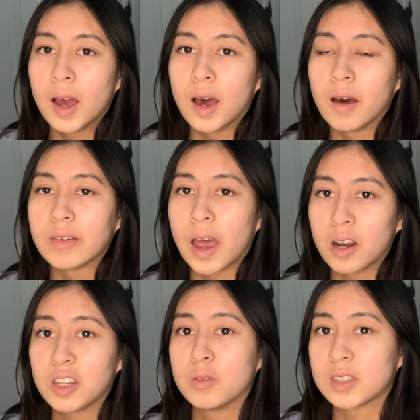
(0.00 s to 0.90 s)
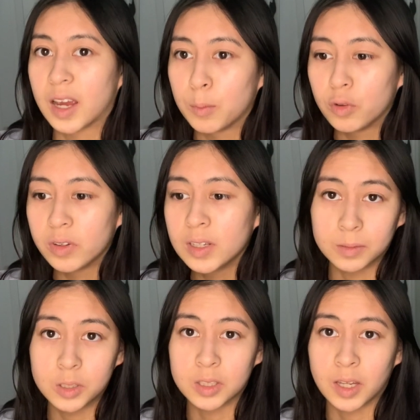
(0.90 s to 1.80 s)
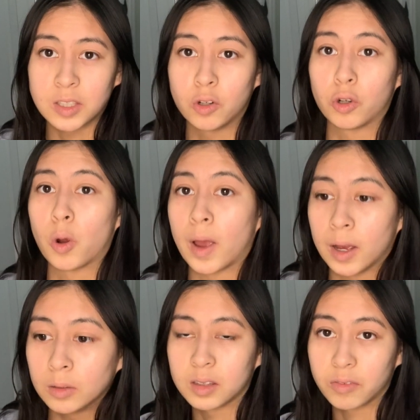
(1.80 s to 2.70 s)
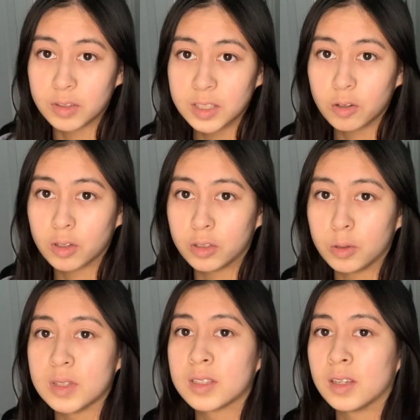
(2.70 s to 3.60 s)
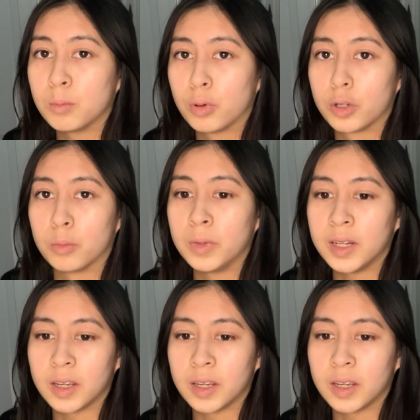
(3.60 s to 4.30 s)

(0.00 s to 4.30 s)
of how to use iMovie, just in case you don't know how. The first thing you're gonna do is import your media.